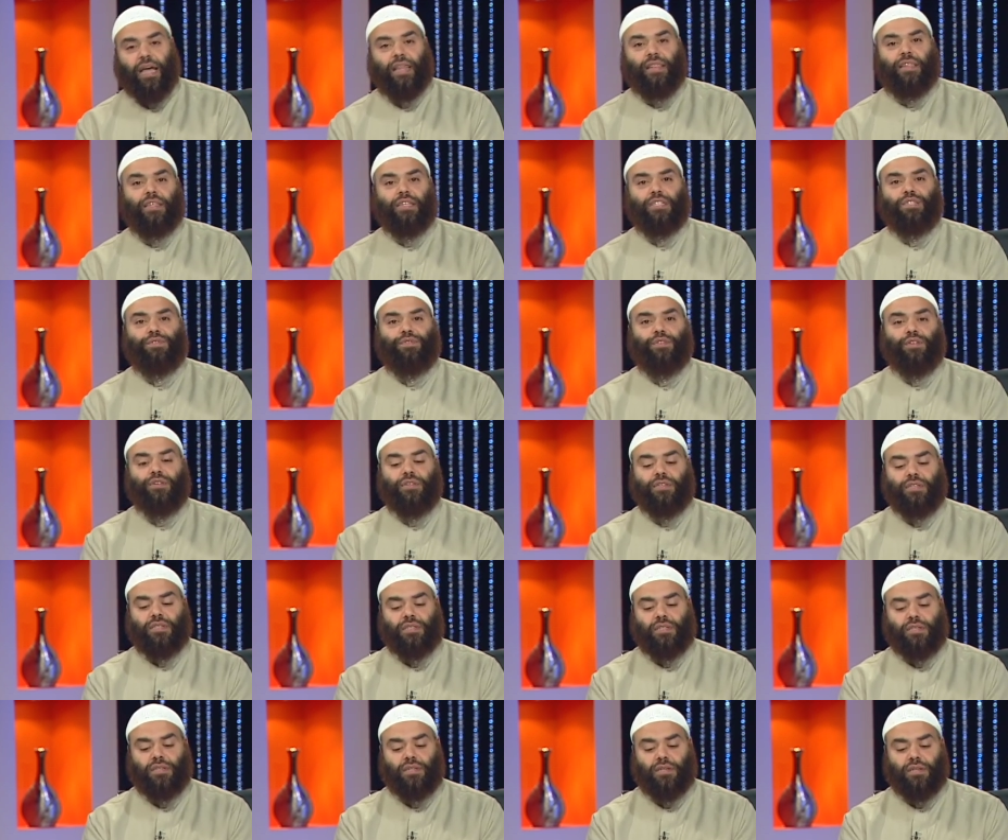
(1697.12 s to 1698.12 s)
And this
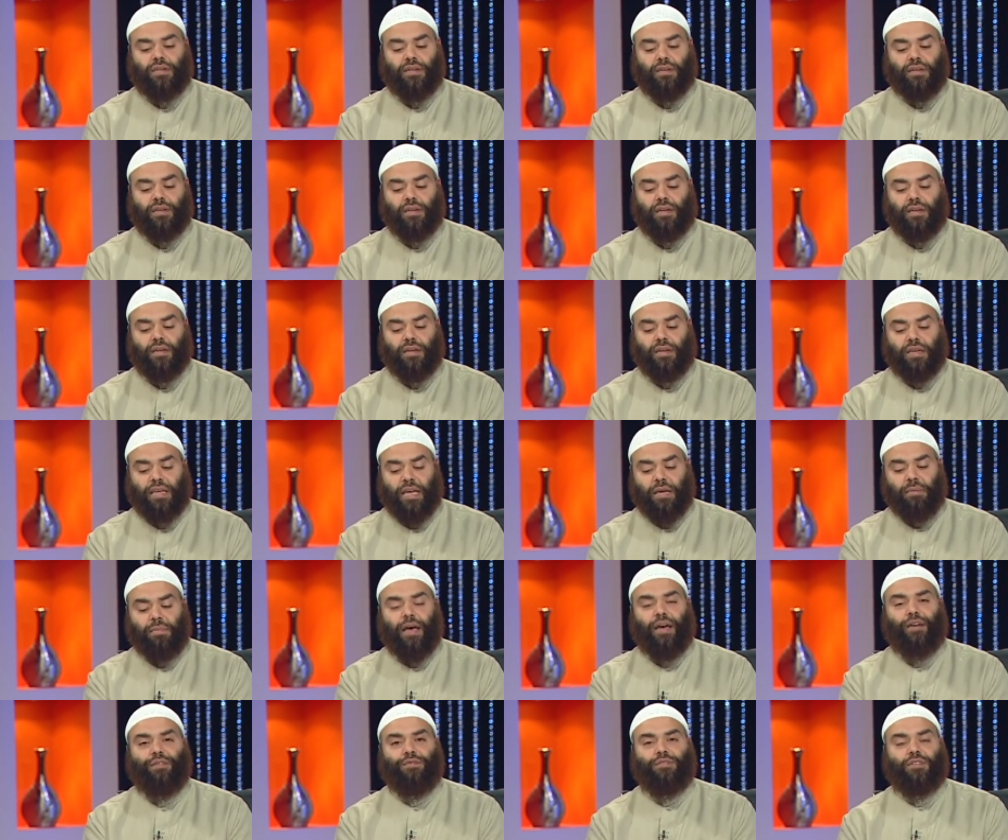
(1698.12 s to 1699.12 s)
verse
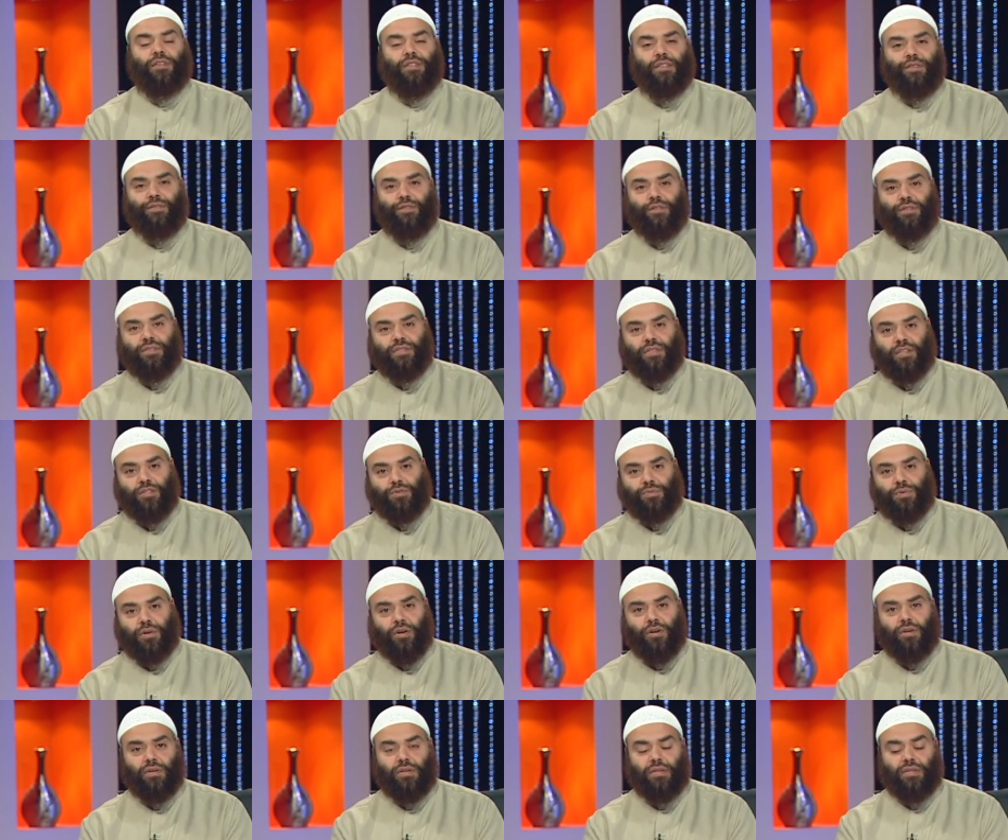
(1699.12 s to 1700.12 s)
came after the verse that we
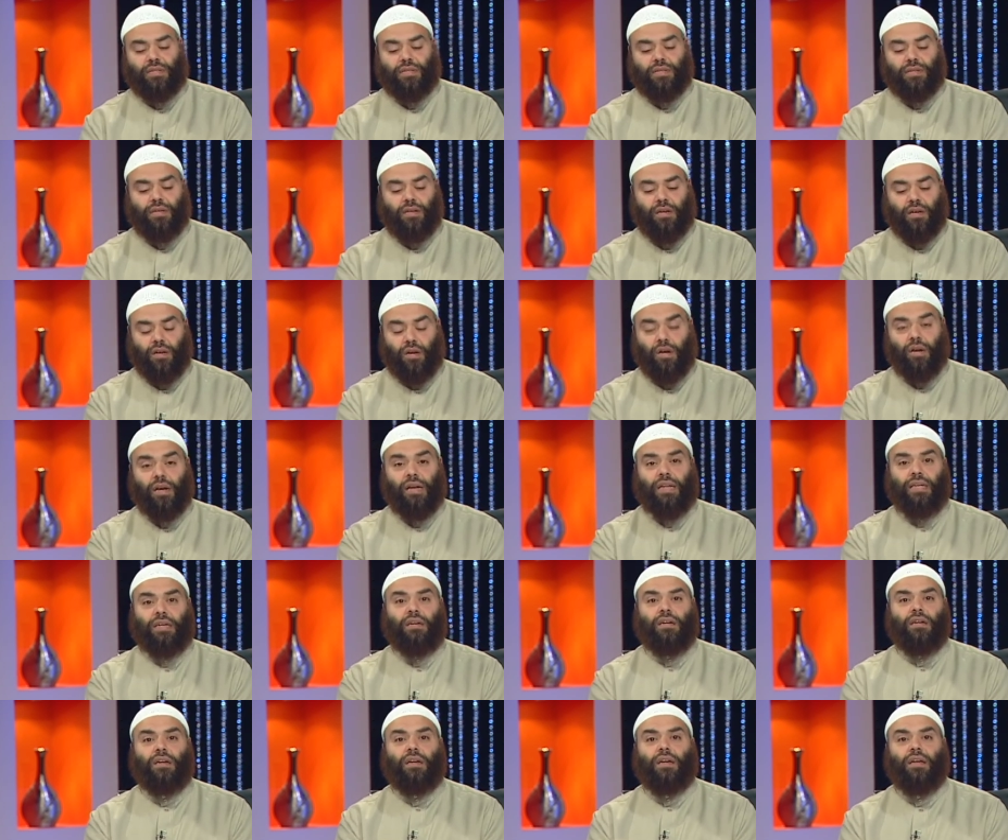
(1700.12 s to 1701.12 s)
heard
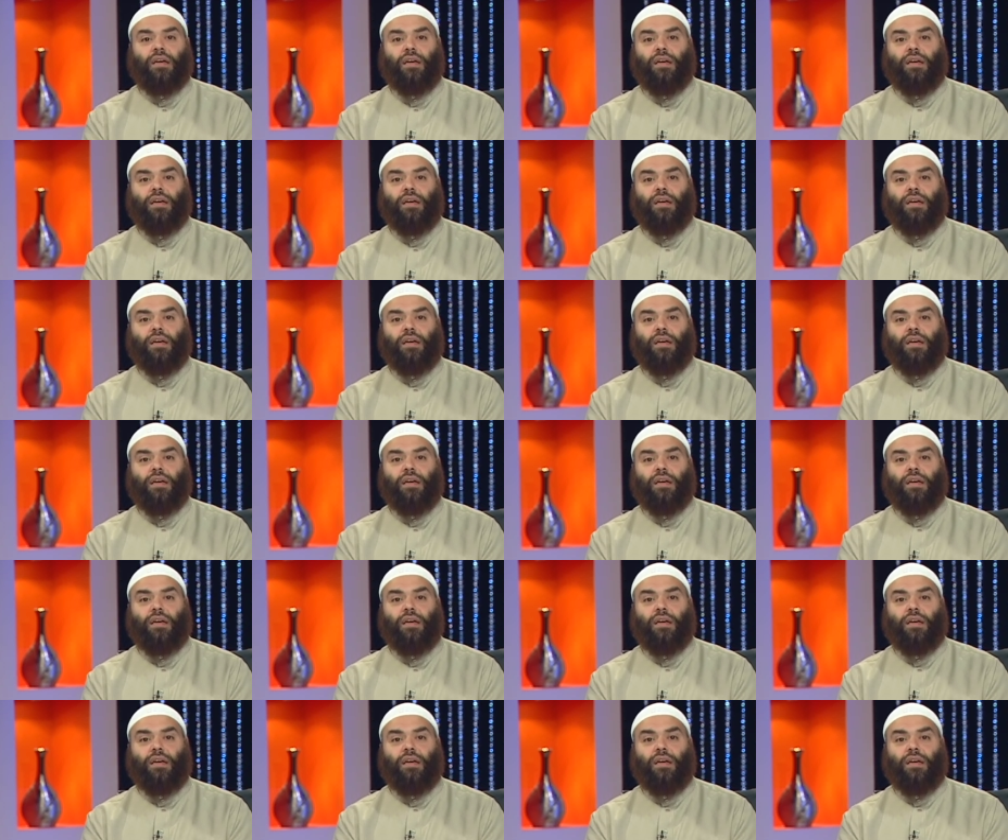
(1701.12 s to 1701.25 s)
earlier,